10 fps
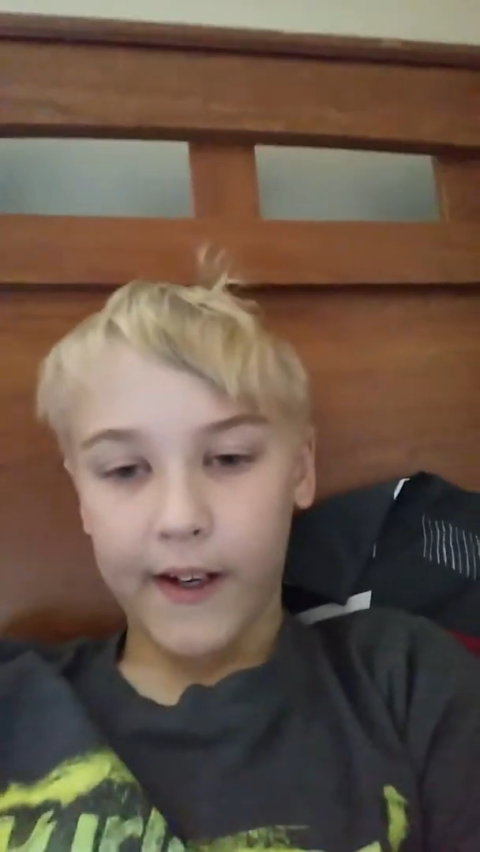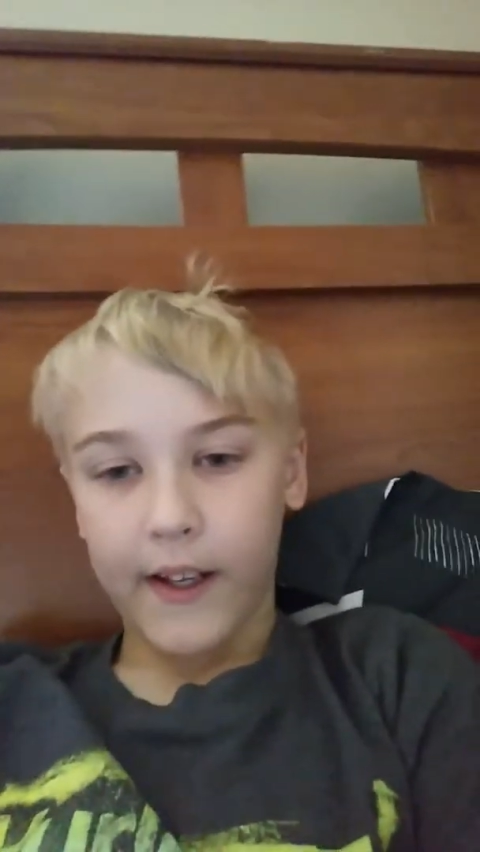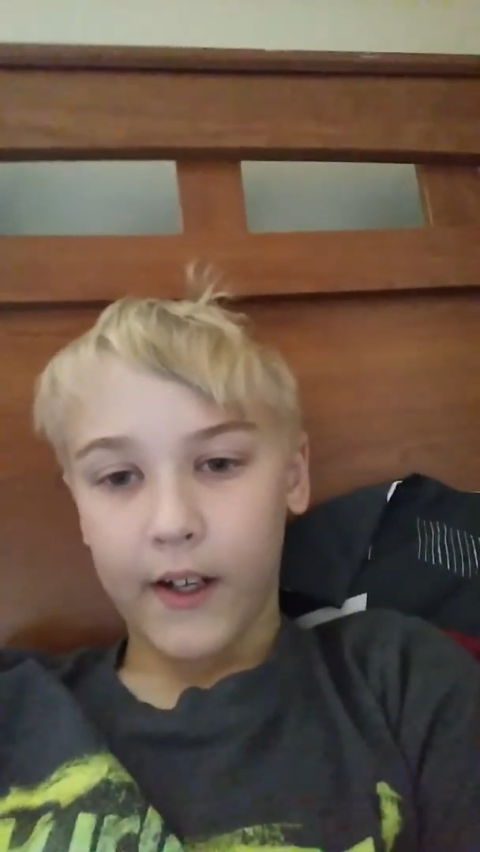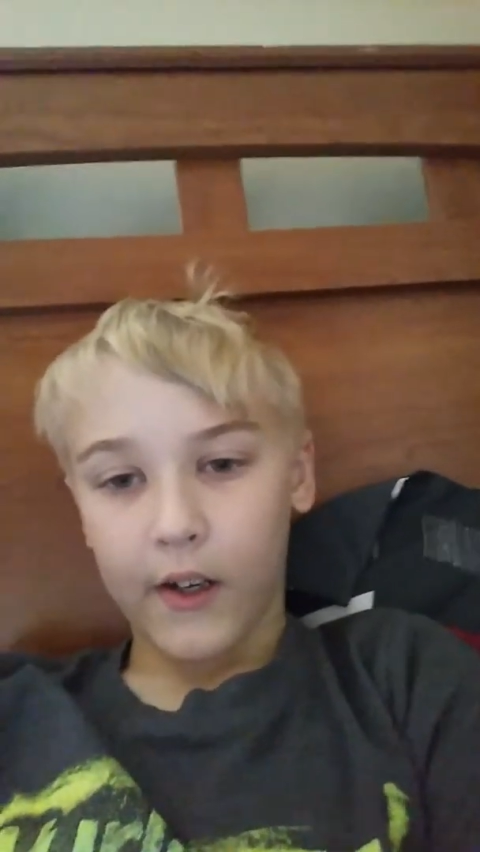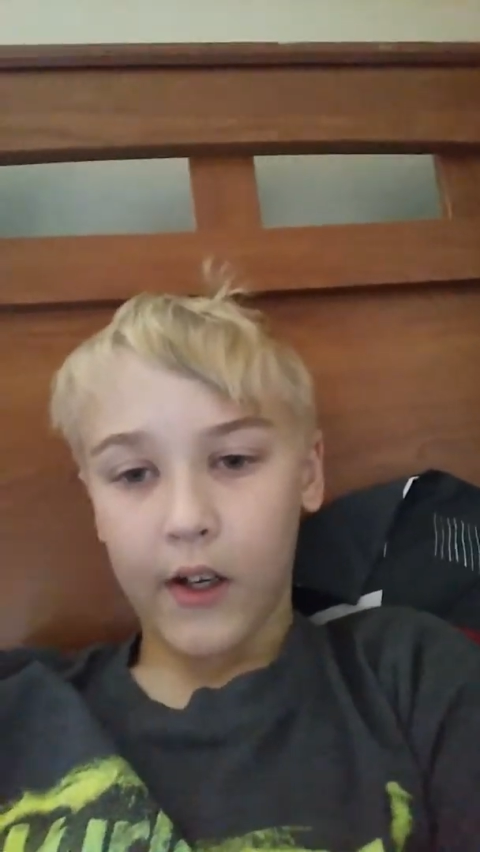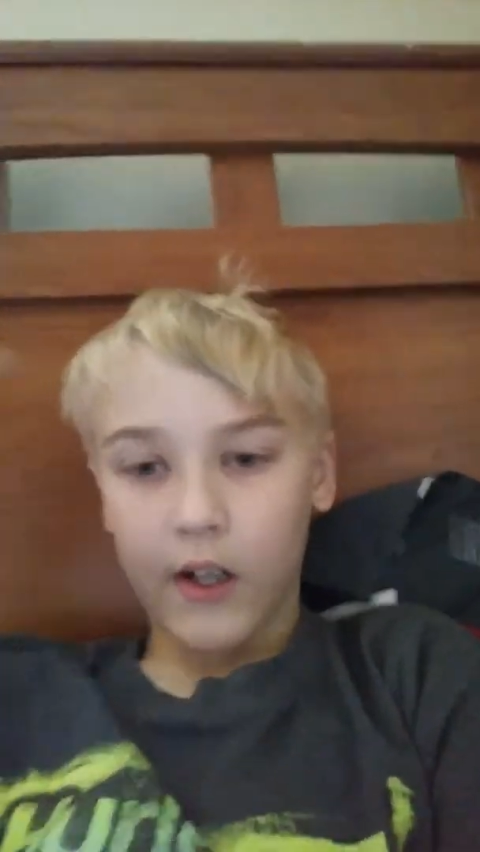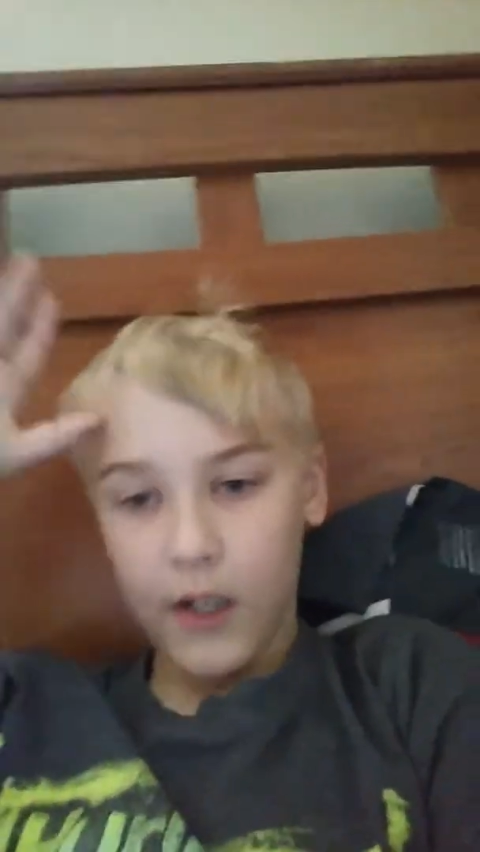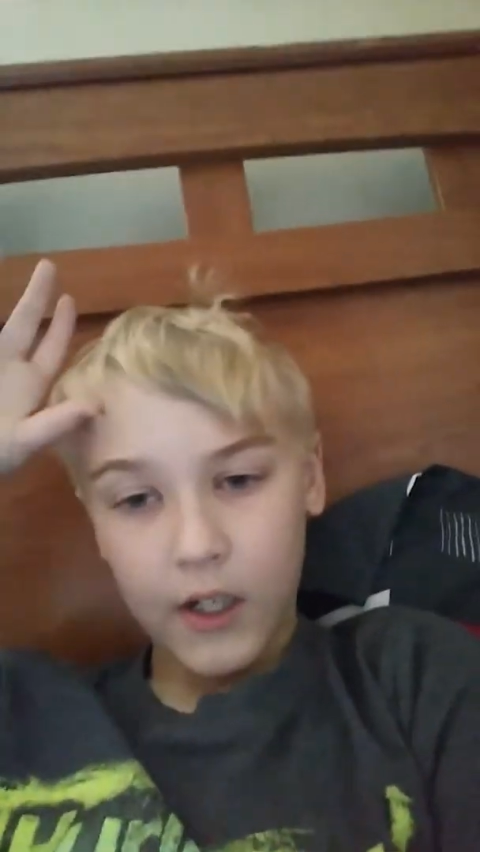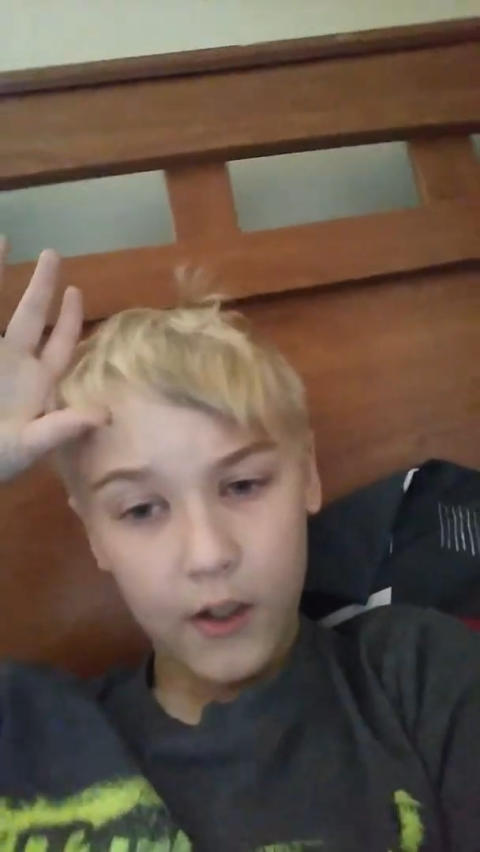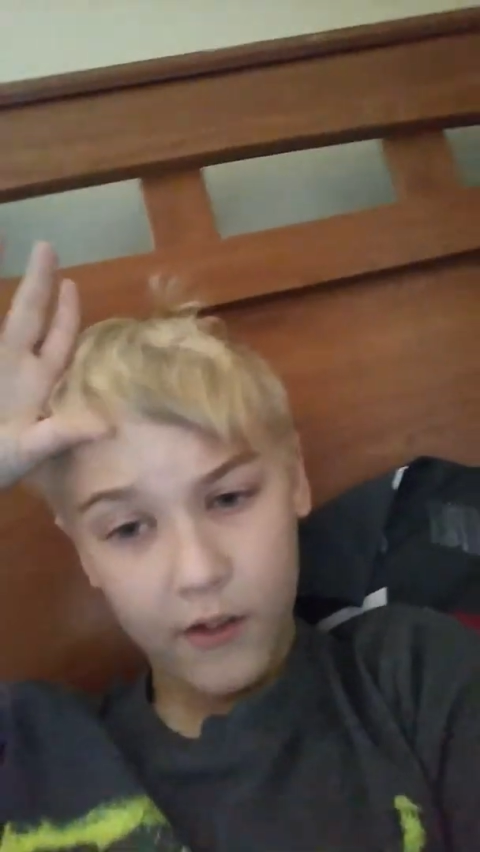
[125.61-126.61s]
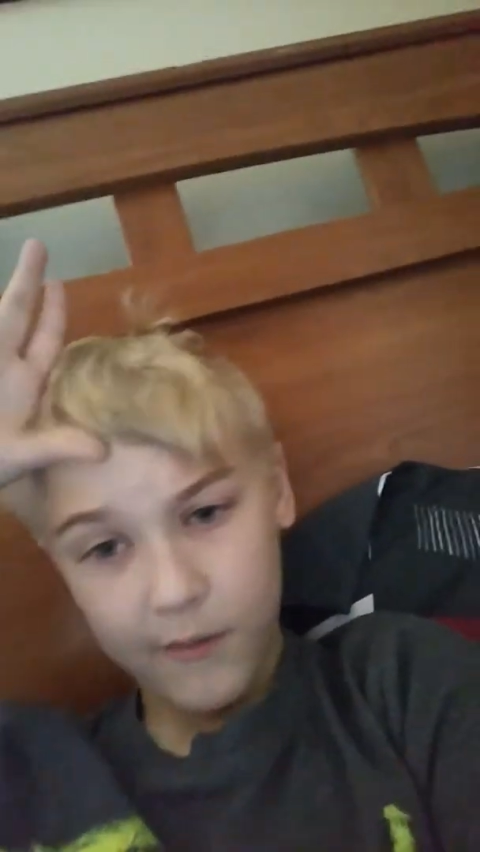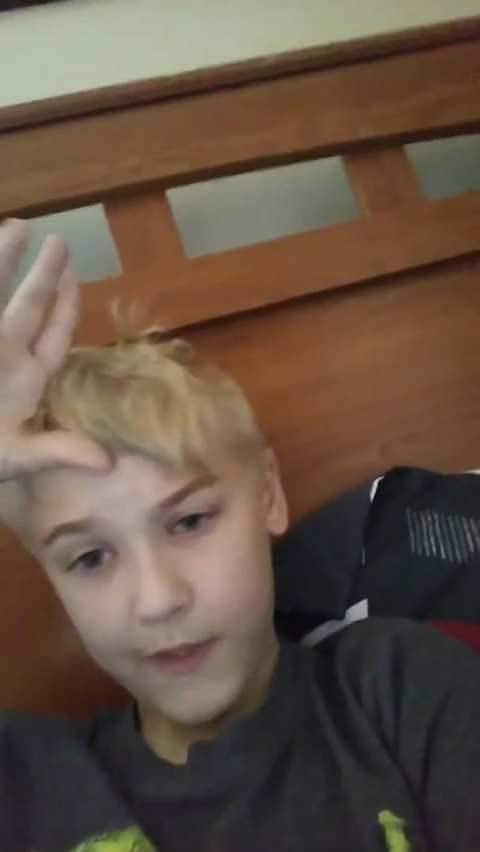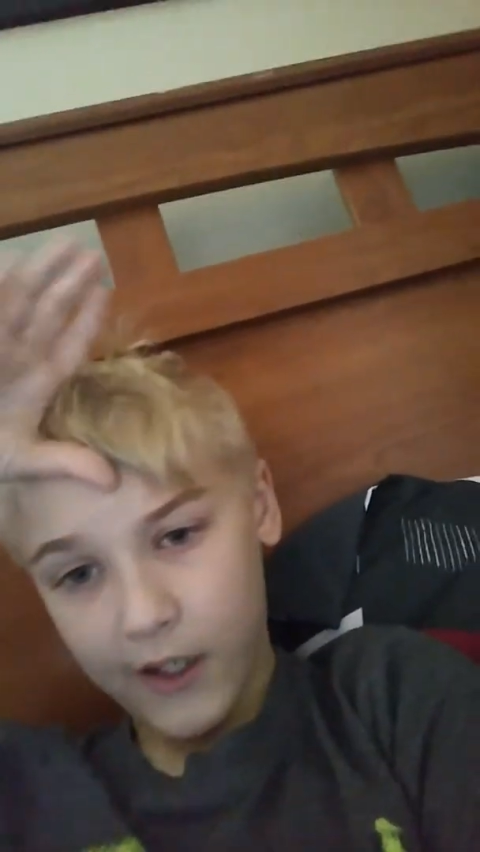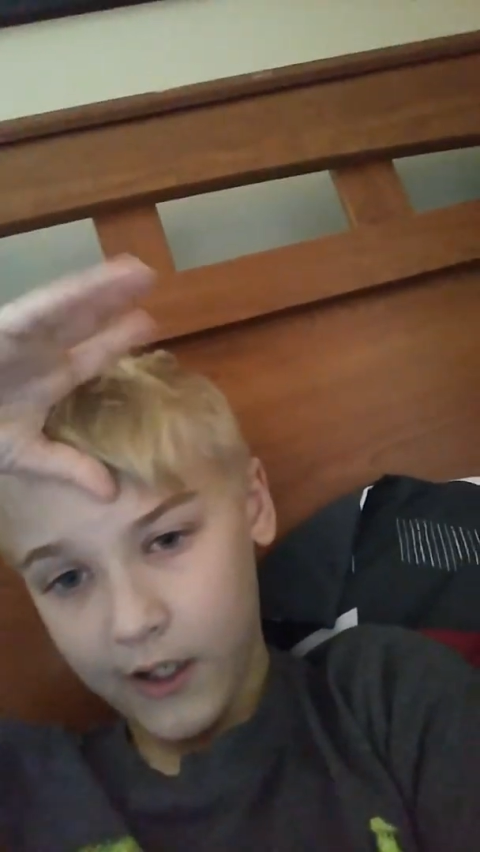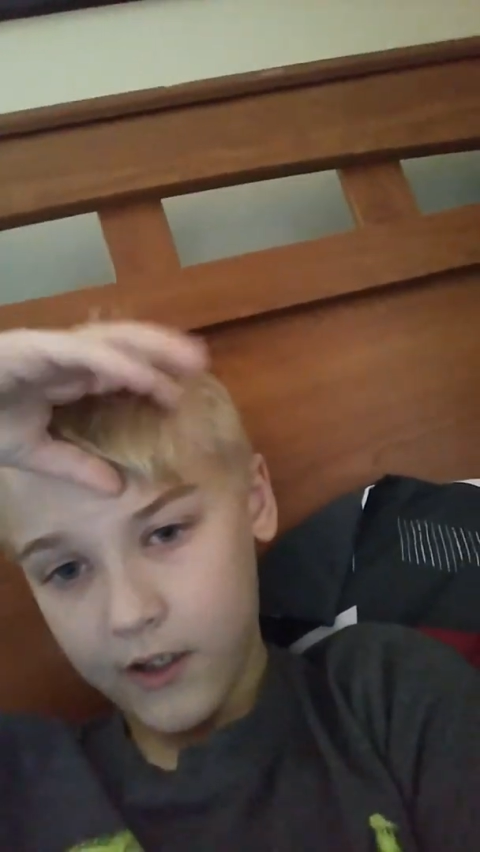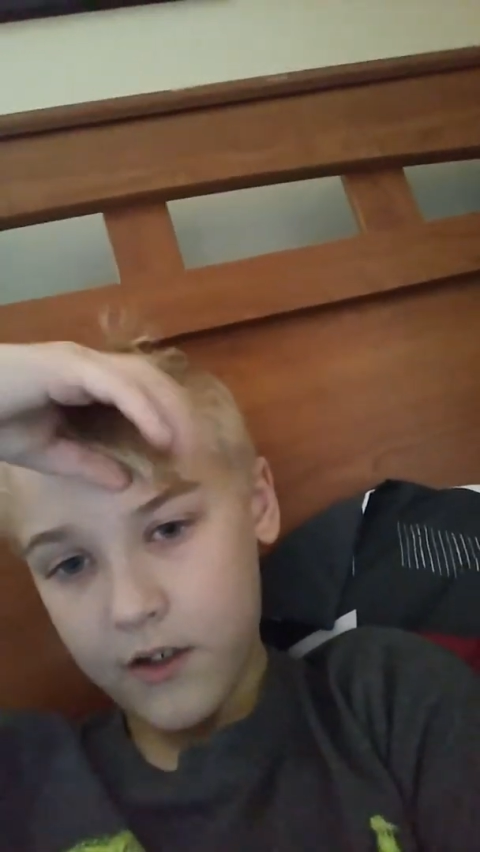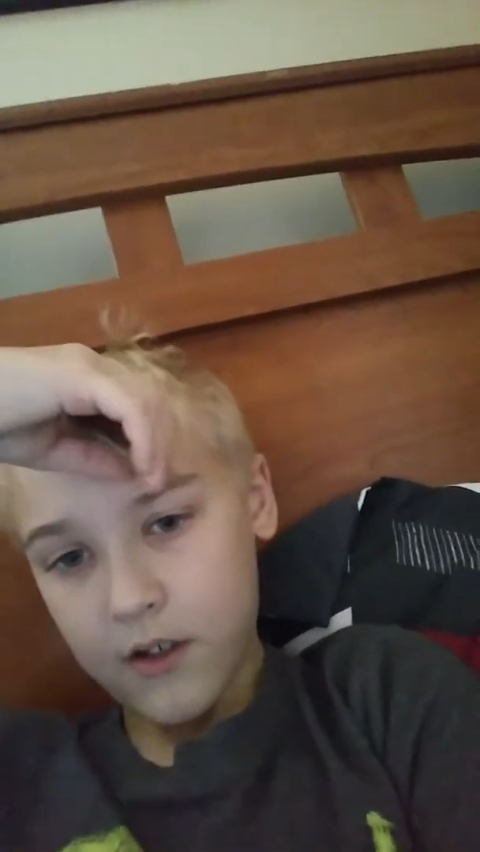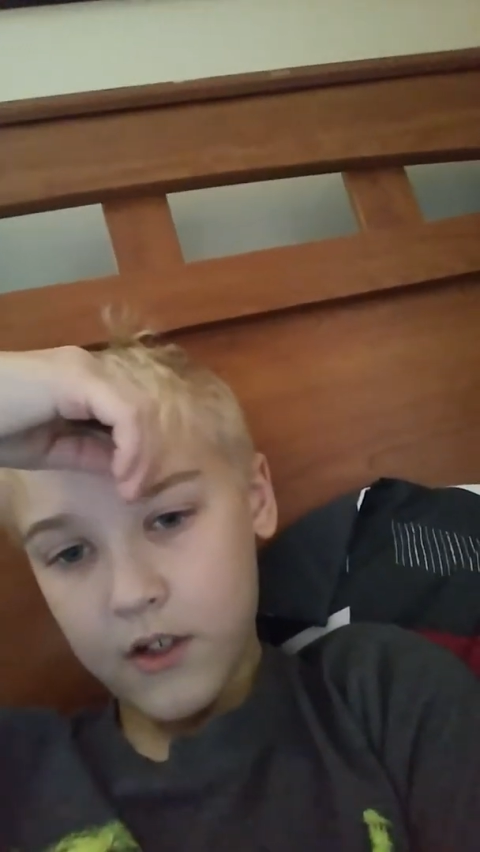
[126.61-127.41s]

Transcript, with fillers: hair. Over my eyes.